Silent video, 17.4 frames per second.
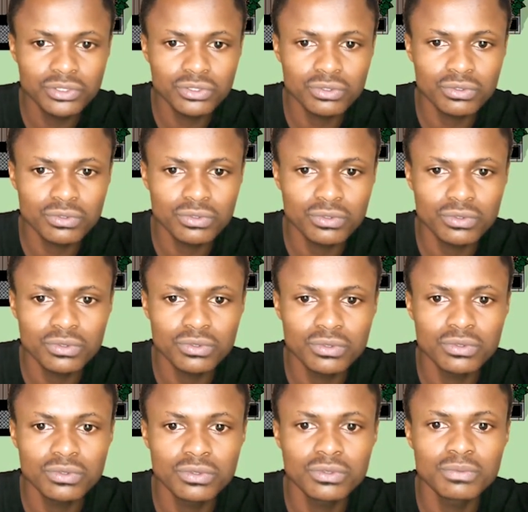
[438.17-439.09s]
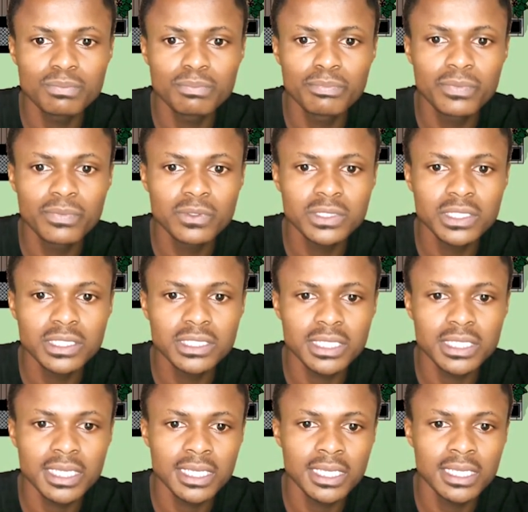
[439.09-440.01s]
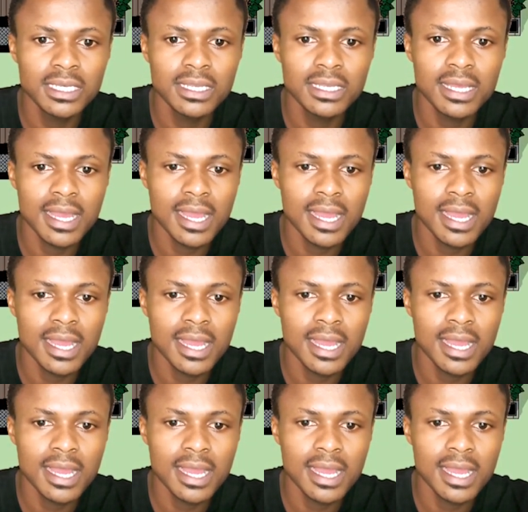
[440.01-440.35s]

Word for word: to put it in.